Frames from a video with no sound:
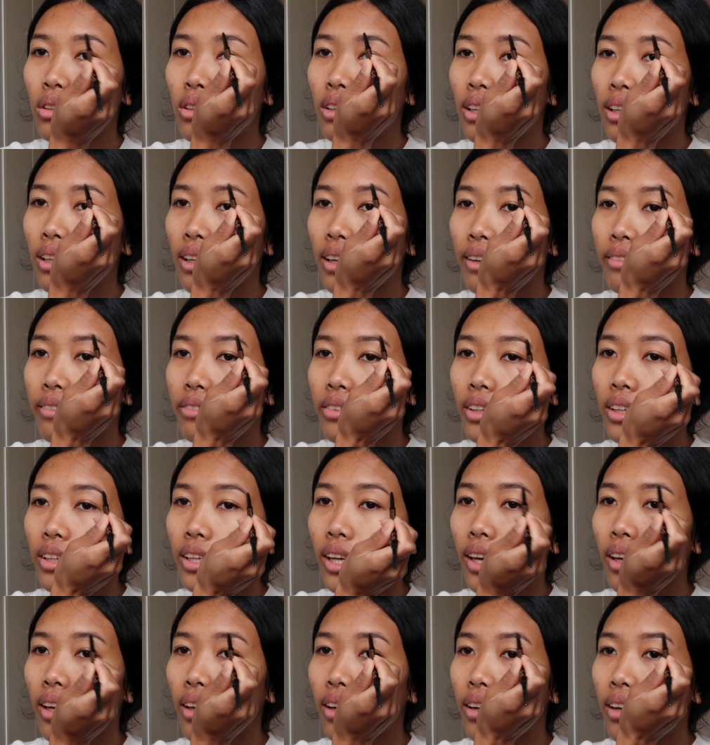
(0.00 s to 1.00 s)
like
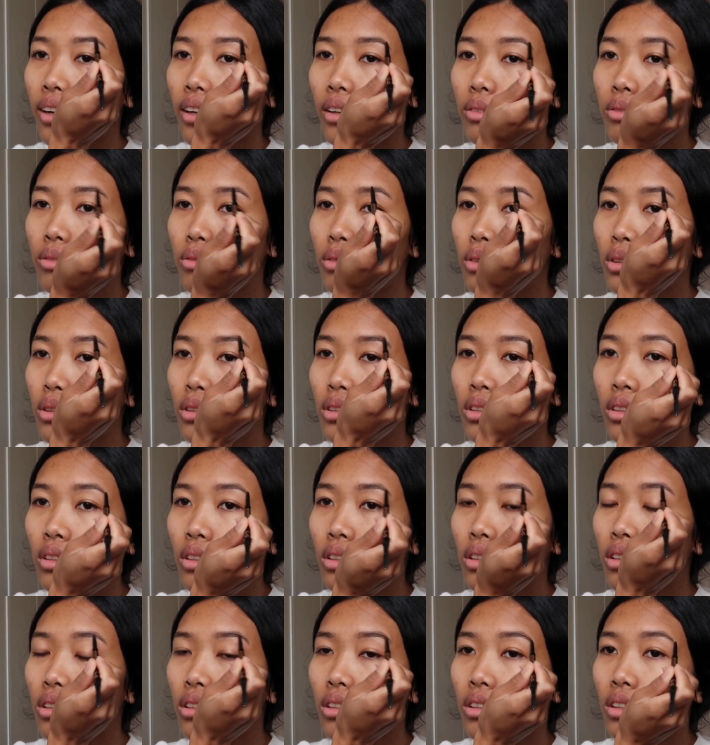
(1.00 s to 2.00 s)
everyday kind of
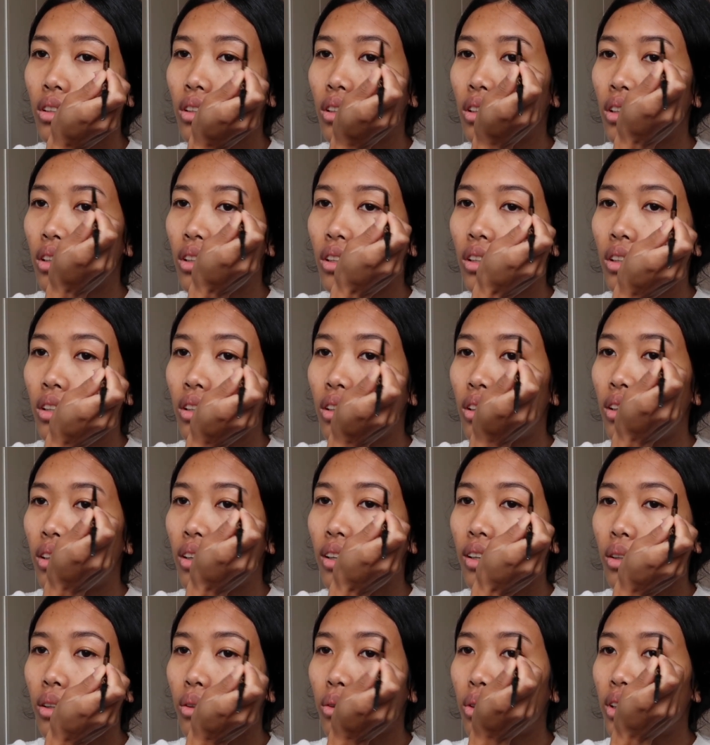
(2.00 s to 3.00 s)
look,
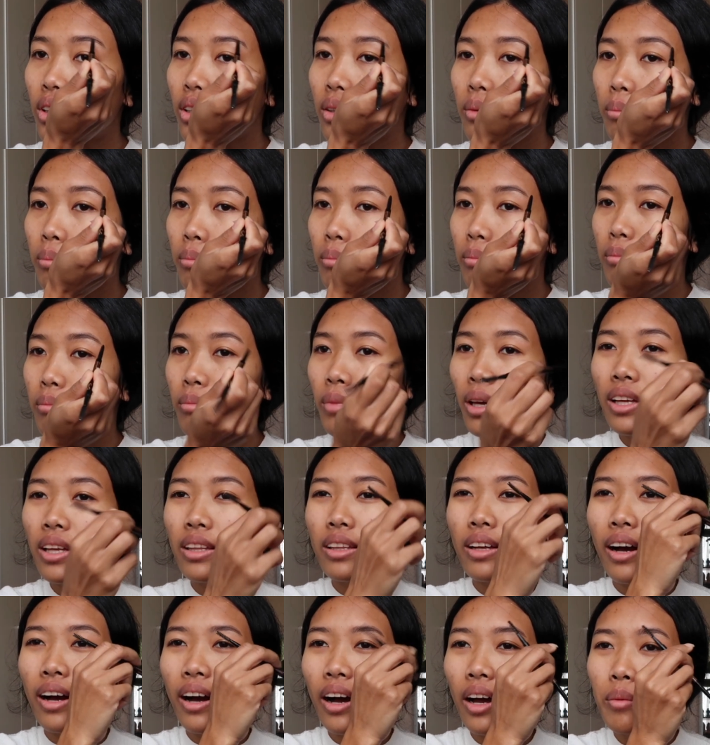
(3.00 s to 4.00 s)
I don't want to make
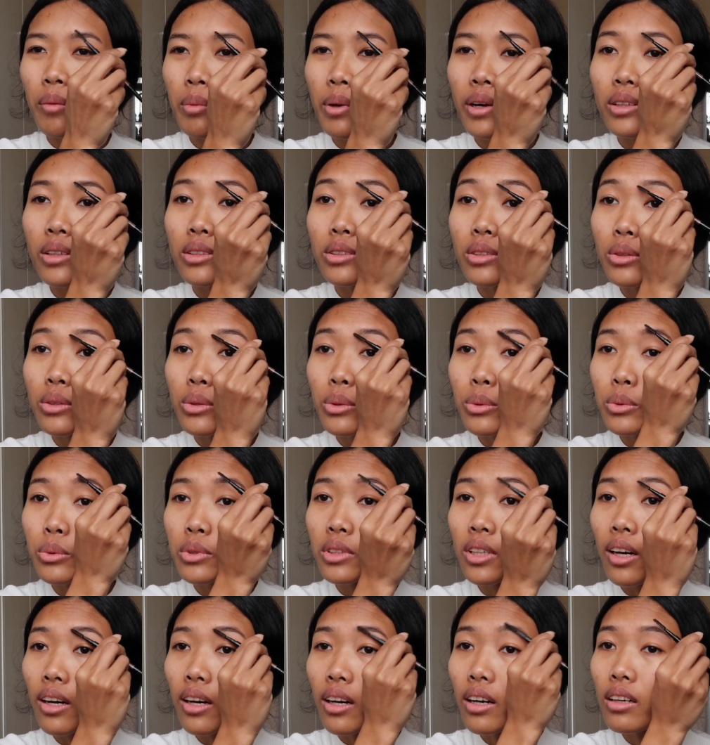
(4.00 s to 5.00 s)
the eyebrows too
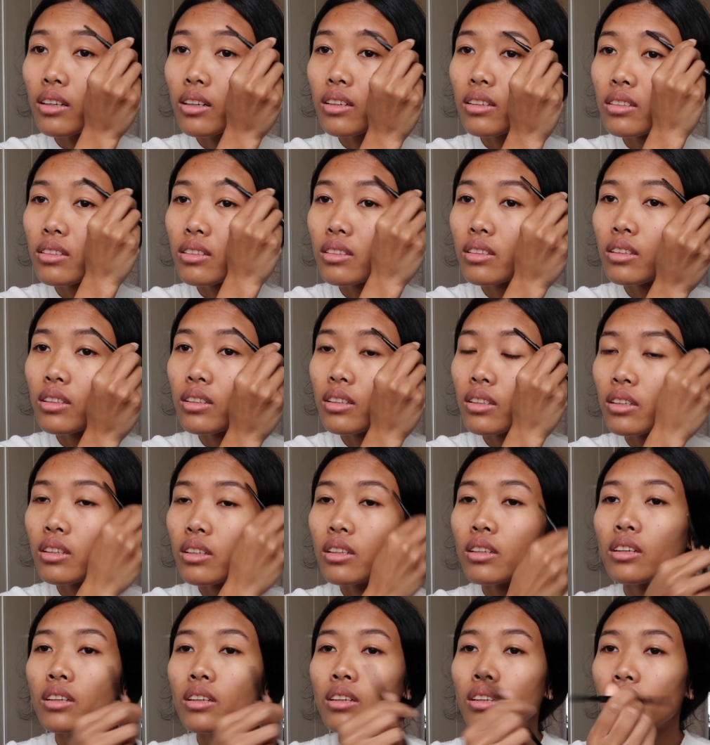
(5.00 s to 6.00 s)
dark.
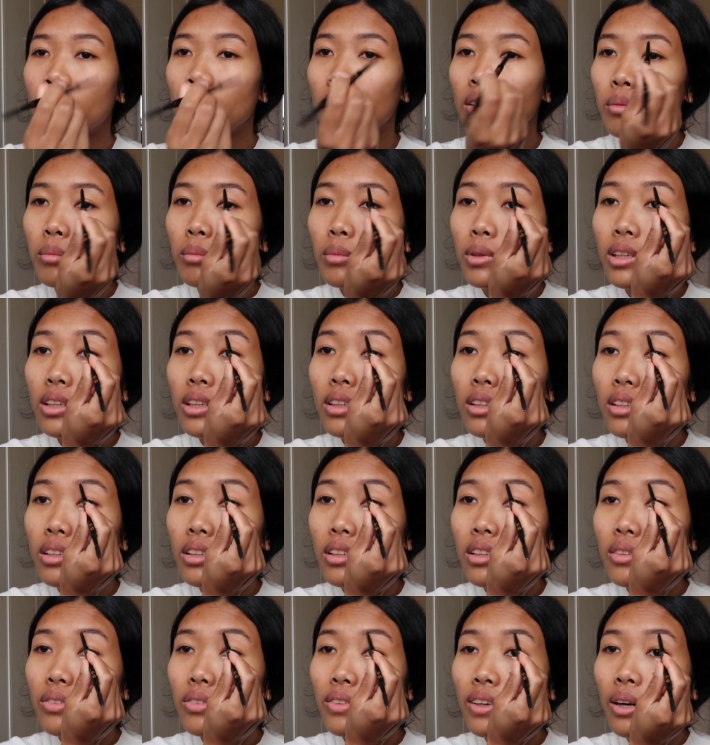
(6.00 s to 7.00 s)
But
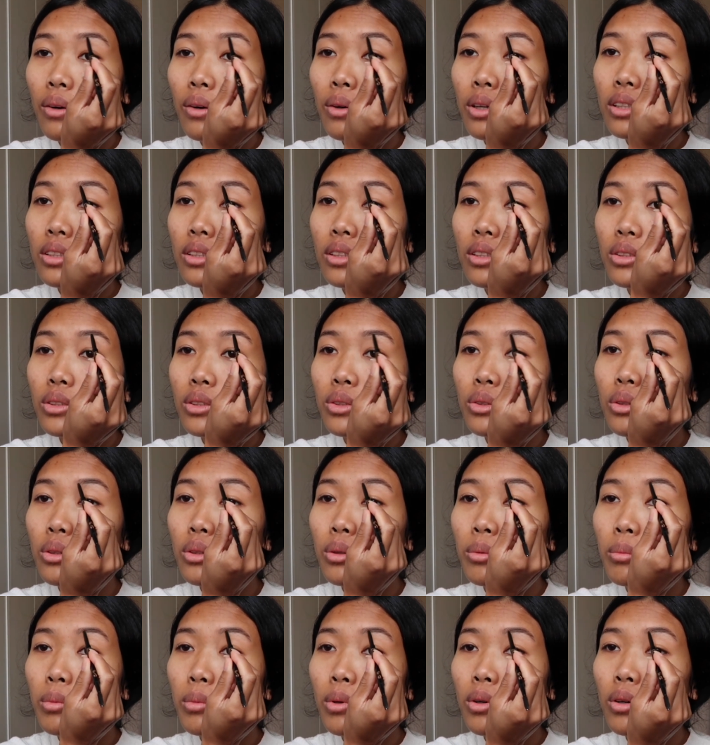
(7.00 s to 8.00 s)
if I was to
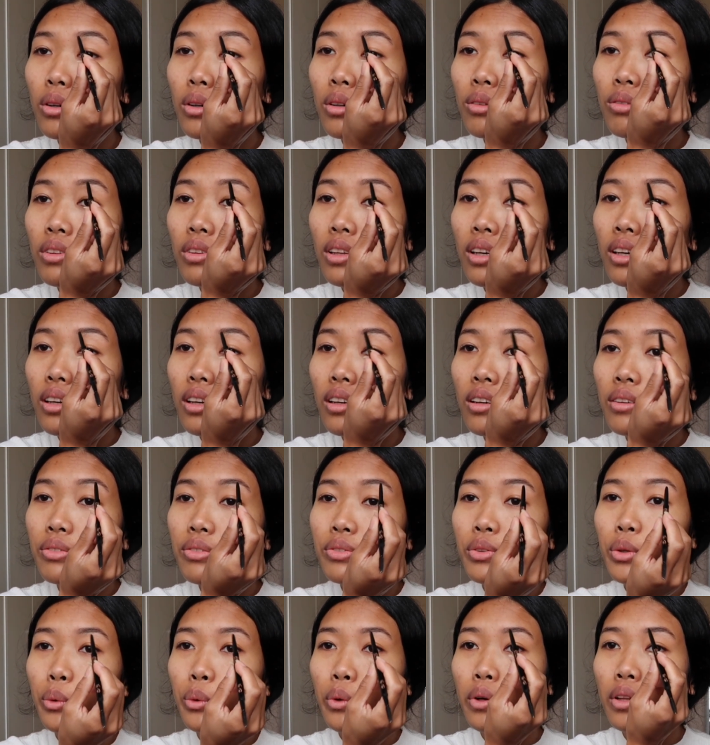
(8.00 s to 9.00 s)
do more of like a
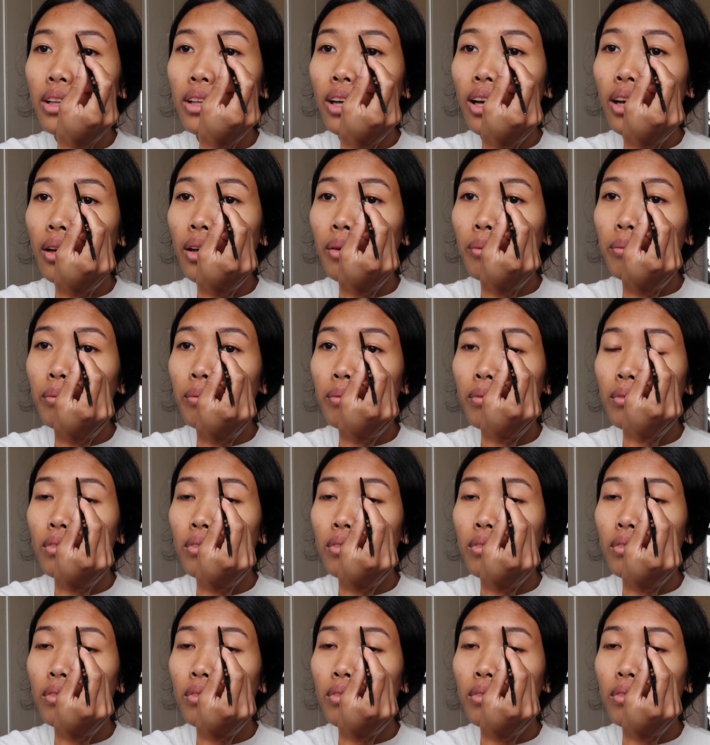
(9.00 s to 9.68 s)
full glam